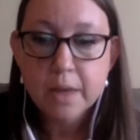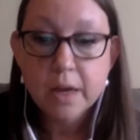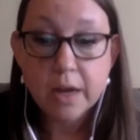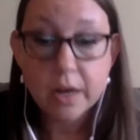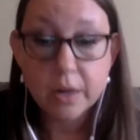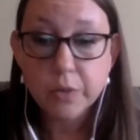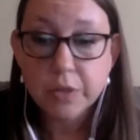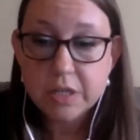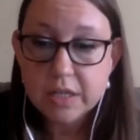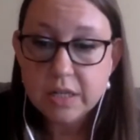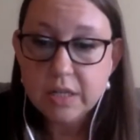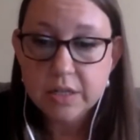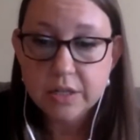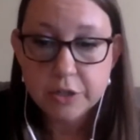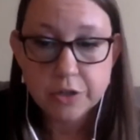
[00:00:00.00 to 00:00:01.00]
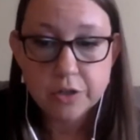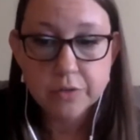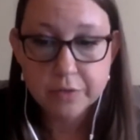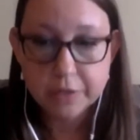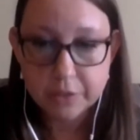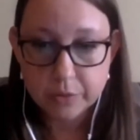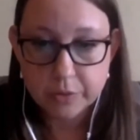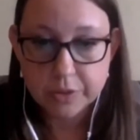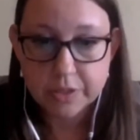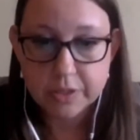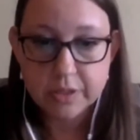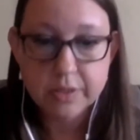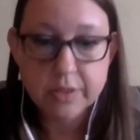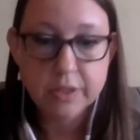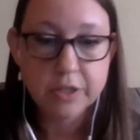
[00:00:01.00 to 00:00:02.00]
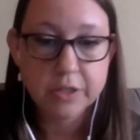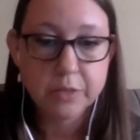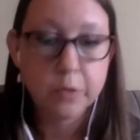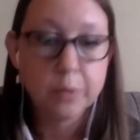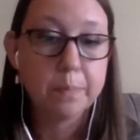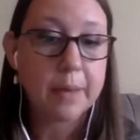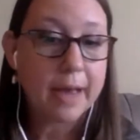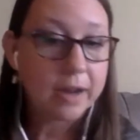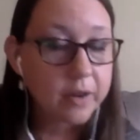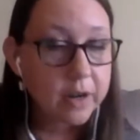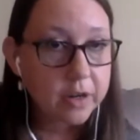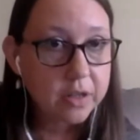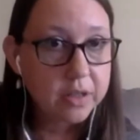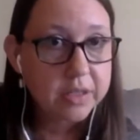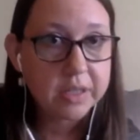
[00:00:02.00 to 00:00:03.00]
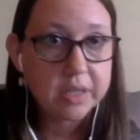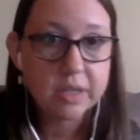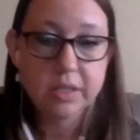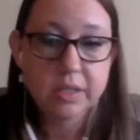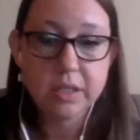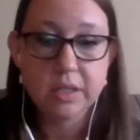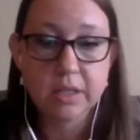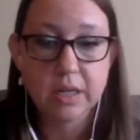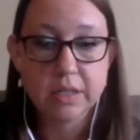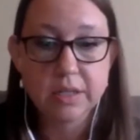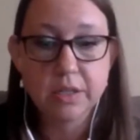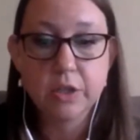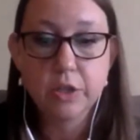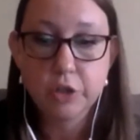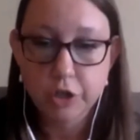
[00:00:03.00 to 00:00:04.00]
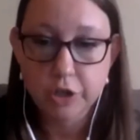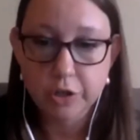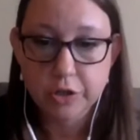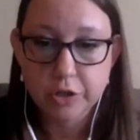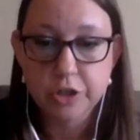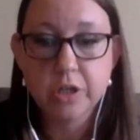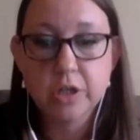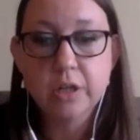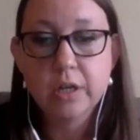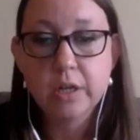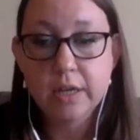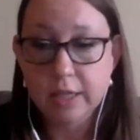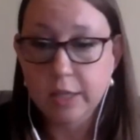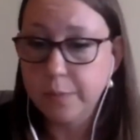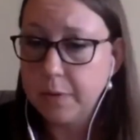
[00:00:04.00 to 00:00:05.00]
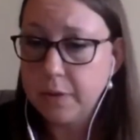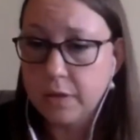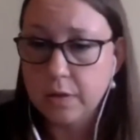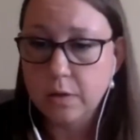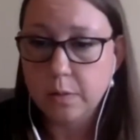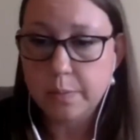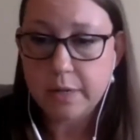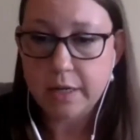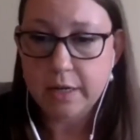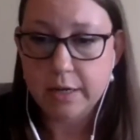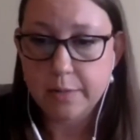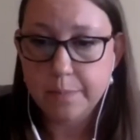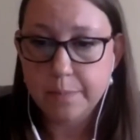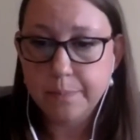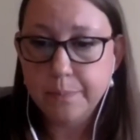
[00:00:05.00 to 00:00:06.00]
I would need additional resources such as more background on the cities discussed, the church, and the political makeup.